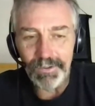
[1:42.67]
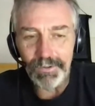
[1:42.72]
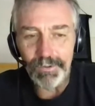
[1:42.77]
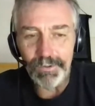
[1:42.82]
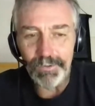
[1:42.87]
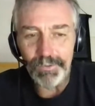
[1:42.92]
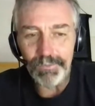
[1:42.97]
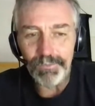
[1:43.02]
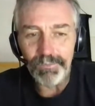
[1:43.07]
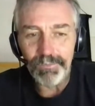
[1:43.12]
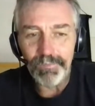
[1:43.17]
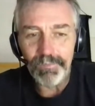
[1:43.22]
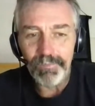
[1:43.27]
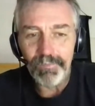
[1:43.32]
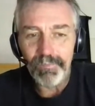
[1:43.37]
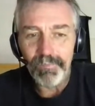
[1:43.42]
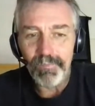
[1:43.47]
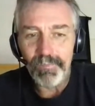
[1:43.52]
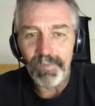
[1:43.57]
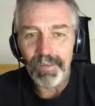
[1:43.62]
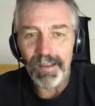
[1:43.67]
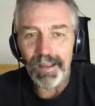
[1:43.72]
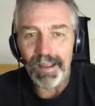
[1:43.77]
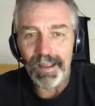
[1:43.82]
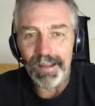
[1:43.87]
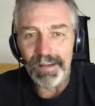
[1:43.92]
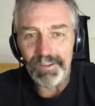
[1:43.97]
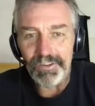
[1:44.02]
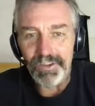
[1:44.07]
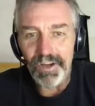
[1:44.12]
So
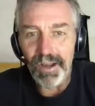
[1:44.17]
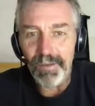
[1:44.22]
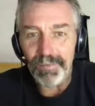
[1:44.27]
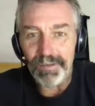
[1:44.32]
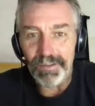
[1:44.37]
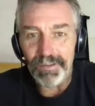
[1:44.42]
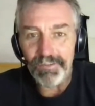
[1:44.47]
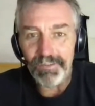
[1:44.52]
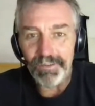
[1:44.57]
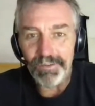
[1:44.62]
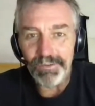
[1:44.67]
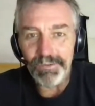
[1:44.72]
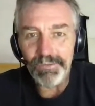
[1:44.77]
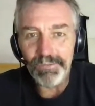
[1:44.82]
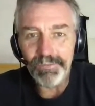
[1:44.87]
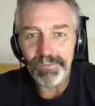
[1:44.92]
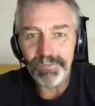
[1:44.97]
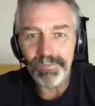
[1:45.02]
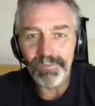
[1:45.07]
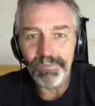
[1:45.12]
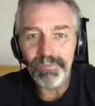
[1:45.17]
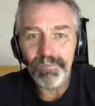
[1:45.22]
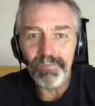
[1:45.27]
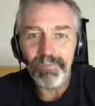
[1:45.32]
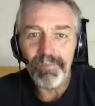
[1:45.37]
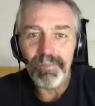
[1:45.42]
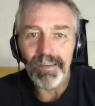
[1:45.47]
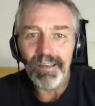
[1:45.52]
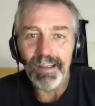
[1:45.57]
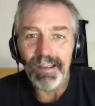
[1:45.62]
I had a job interview,
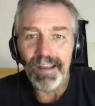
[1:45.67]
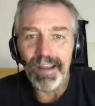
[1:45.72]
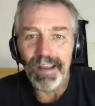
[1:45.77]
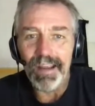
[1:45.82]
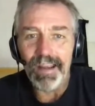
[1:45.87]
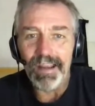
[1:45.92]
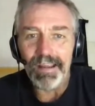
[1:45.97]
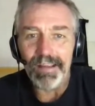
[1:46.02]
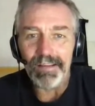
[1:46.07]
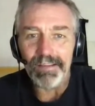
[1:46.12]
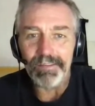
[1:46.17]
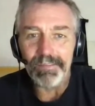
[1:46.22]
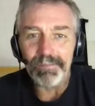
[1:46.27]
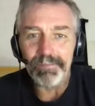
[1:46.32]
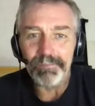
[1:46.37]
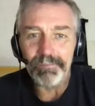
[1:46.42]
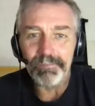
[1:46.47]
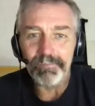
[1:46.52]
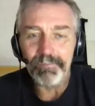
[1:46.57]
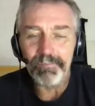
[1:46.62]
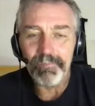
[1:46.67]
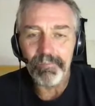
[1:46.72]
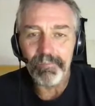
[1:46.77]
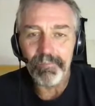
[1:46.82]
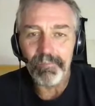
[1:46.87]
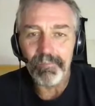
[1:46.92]
and